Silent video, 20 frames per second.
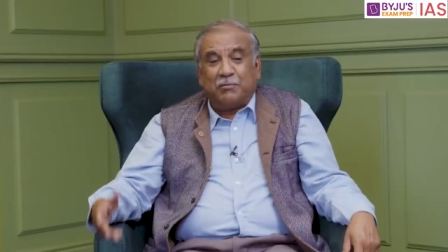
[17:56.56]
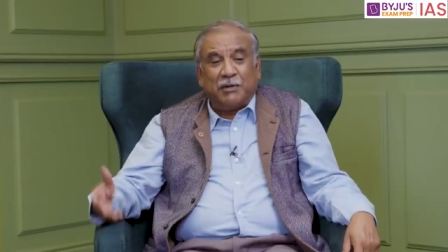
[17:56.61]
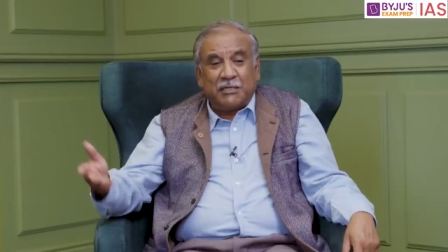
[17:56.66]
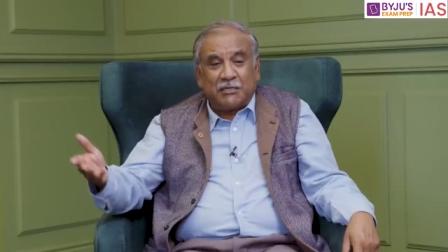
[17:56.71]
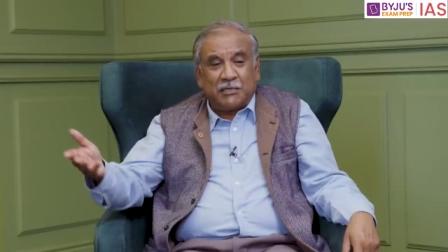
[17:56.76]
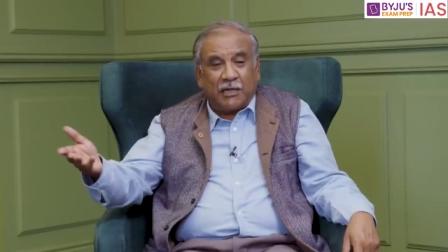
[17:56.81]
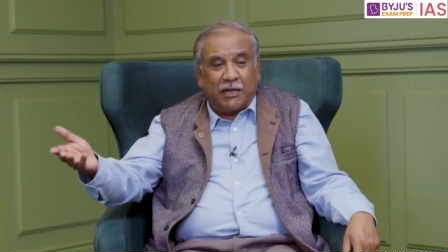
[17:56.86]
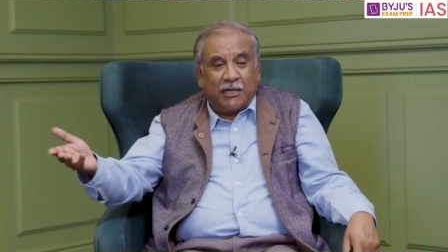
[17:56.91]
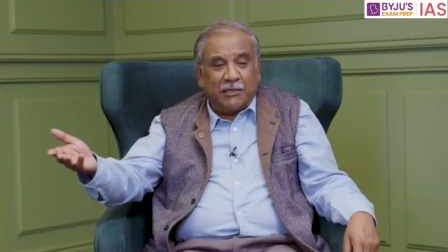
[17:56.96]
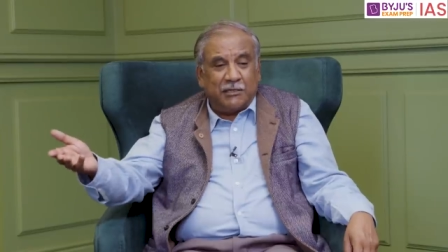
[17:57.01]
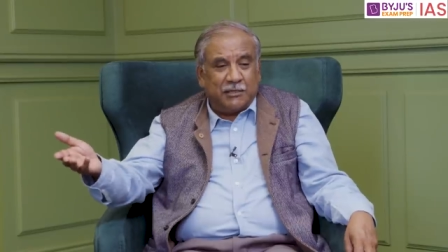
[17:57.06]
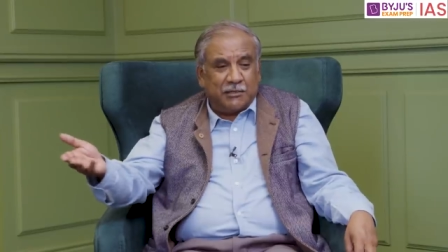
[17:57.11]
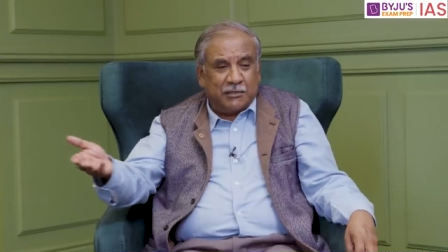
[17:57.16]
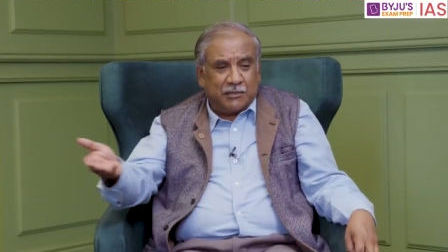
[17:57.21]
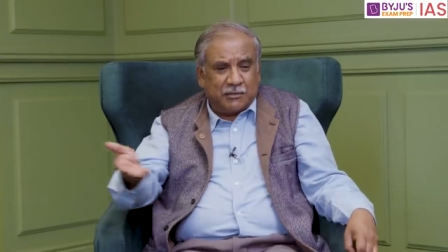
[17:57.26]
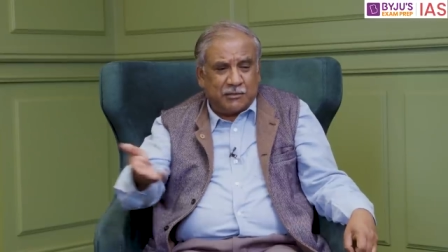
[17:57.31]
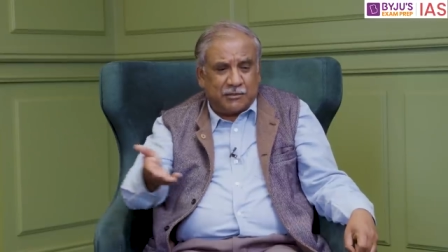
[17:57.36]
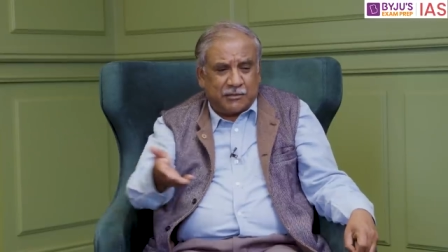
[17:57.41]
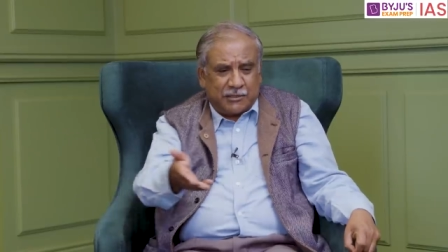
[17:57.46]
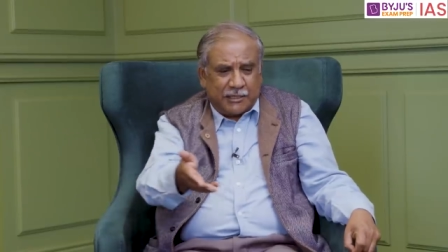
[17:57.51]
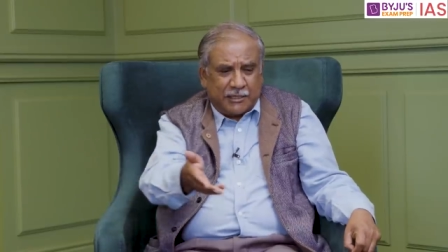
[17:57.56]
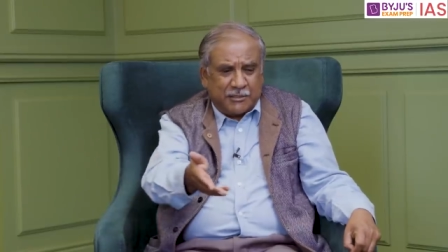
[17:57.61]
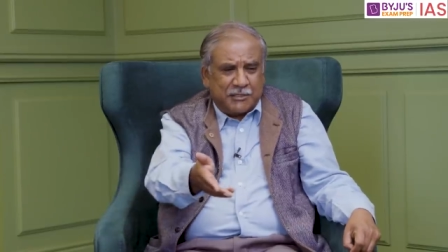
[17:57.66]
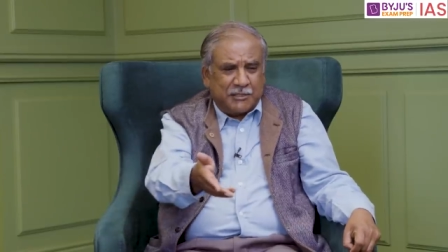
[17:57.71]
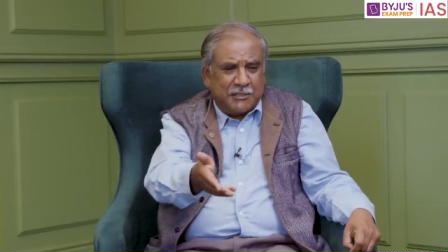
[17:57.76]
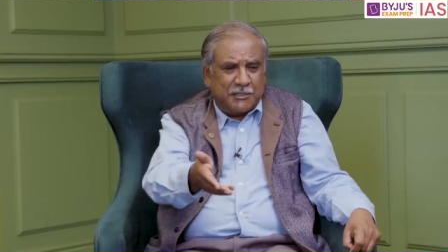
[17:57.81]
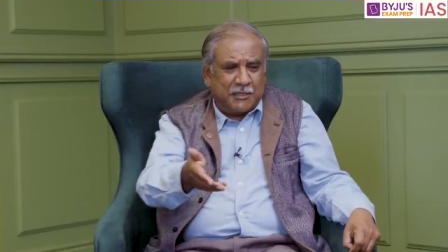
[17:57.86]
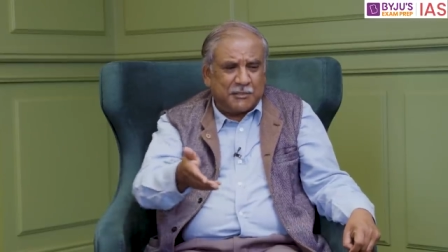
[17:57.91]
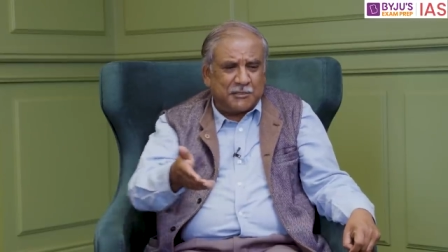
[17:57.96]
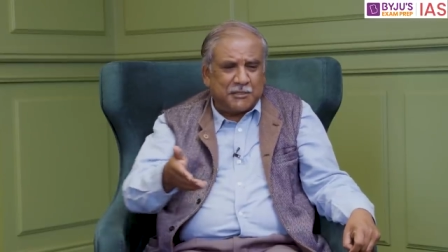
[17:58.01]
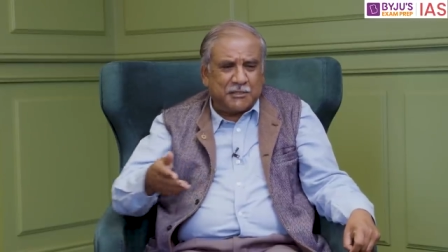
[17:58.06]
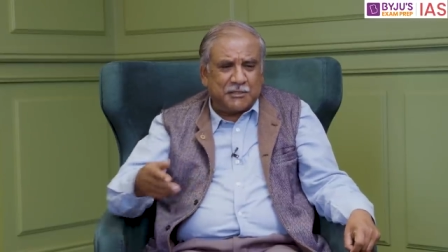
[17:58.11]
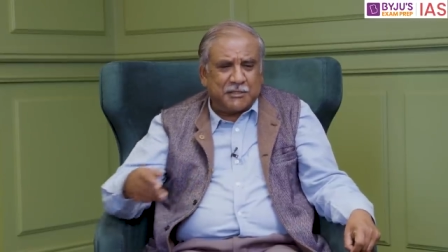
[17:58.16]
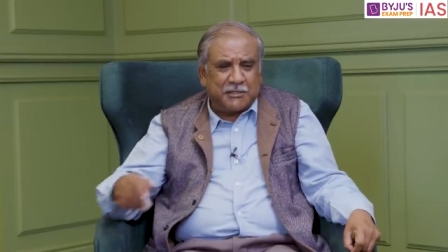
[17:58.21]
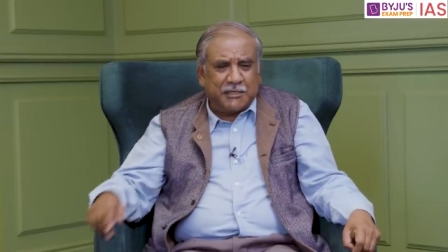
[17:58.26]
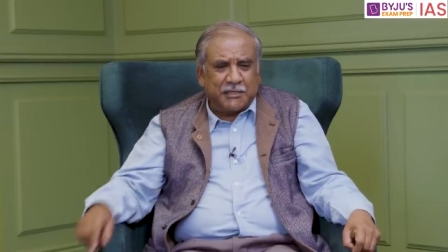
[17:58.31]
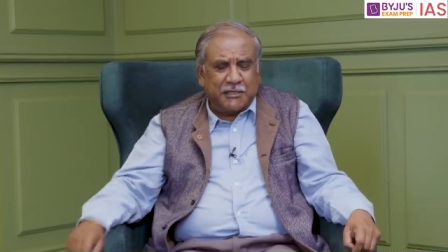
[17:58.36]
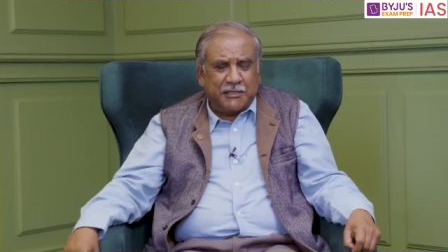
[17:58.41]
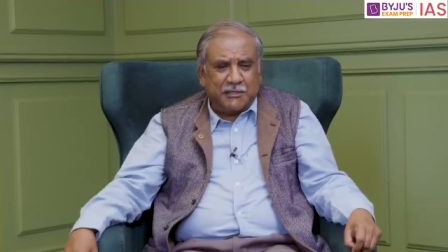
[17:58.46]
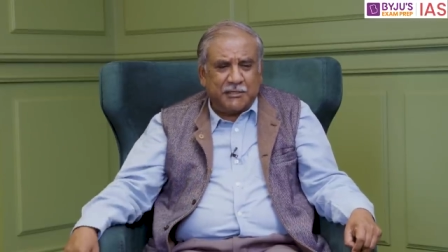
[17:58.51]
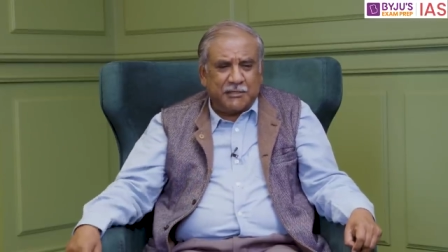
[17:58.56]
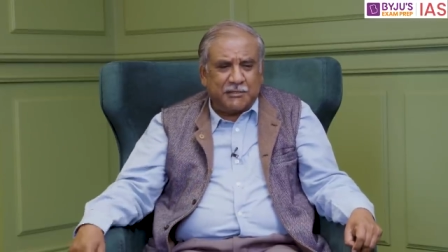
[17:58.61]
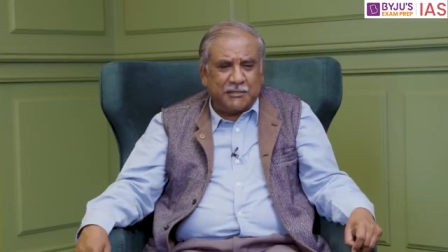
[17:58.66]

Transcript: But I read the other day